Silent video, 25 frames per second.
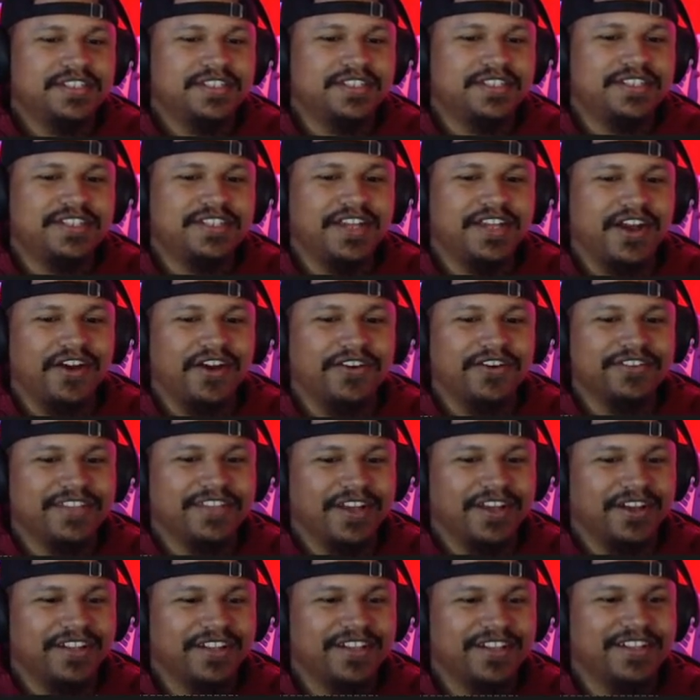yo,
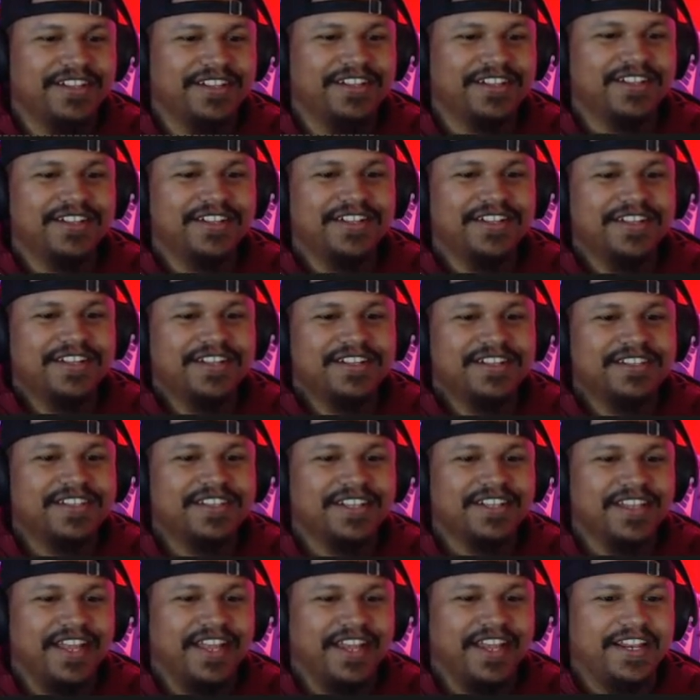the,
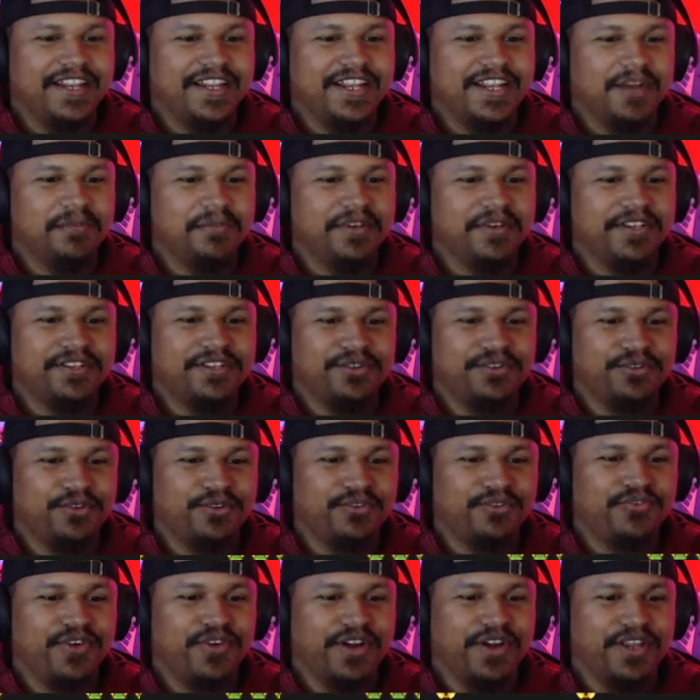the lady coming through the
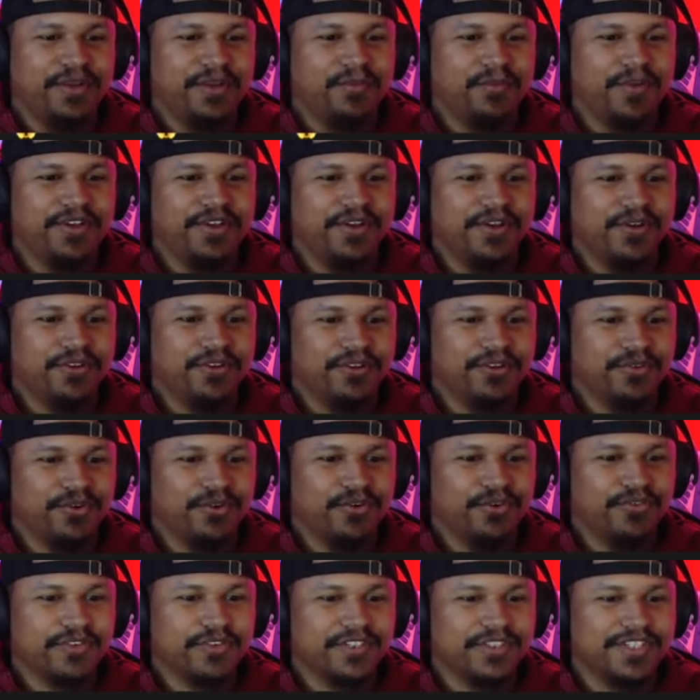fucking window on the
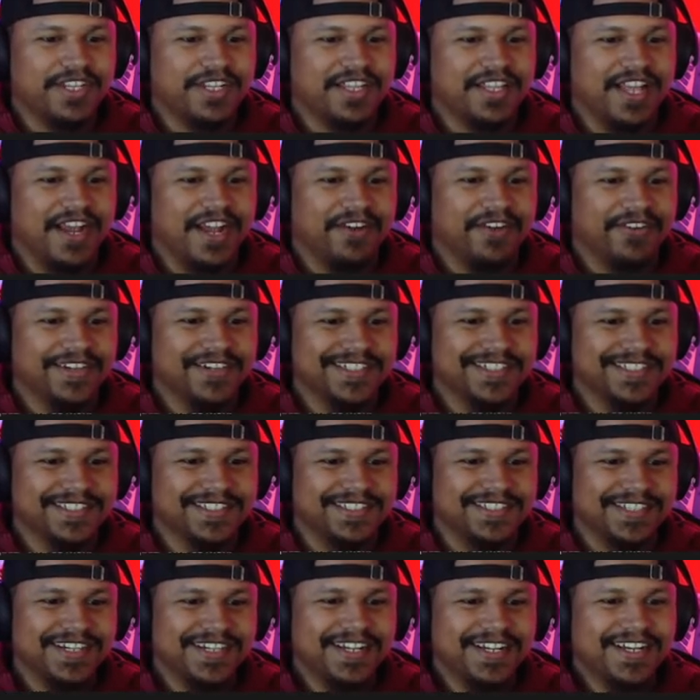roof is hilarious.
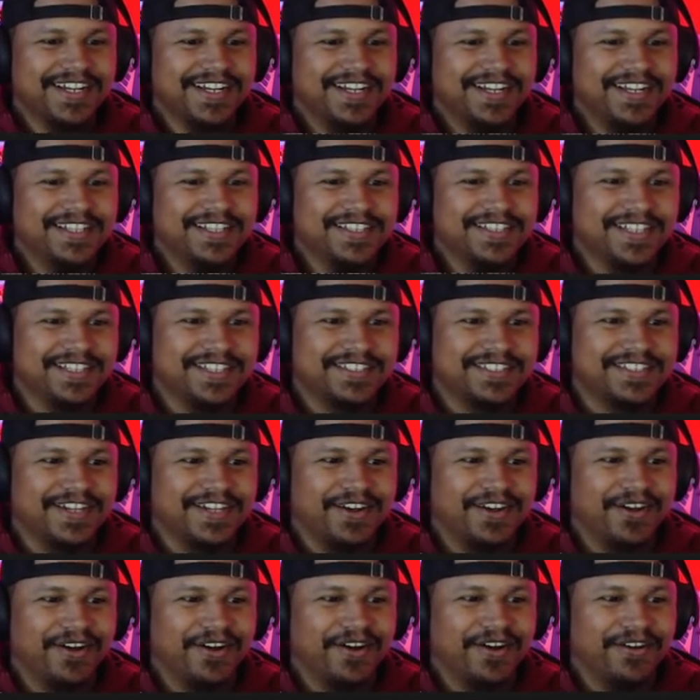Let's
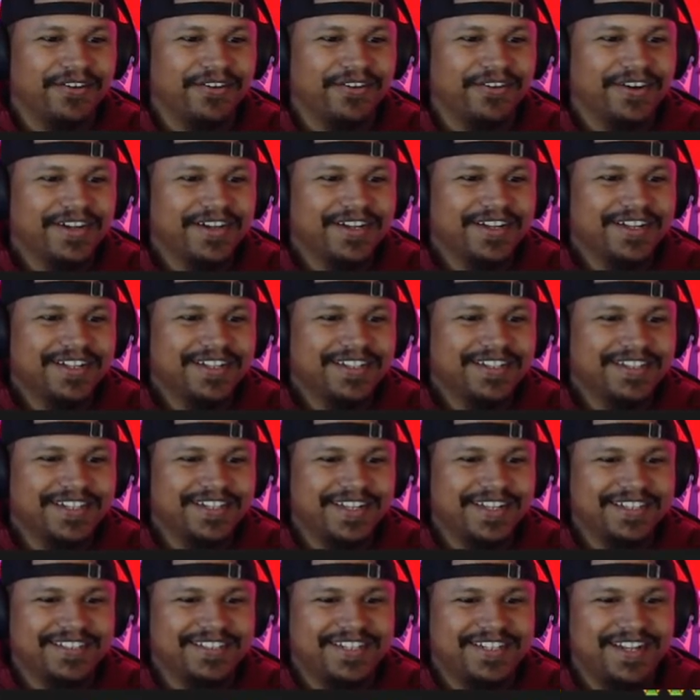go.
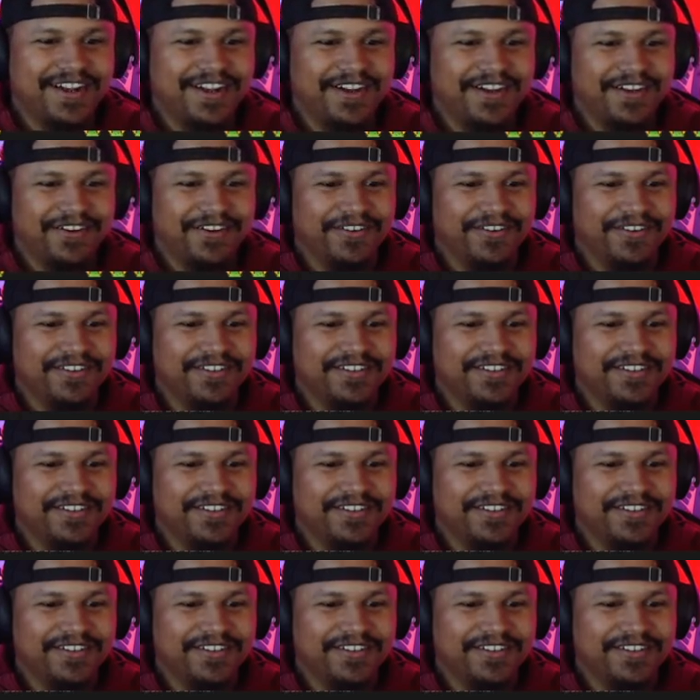Let's go.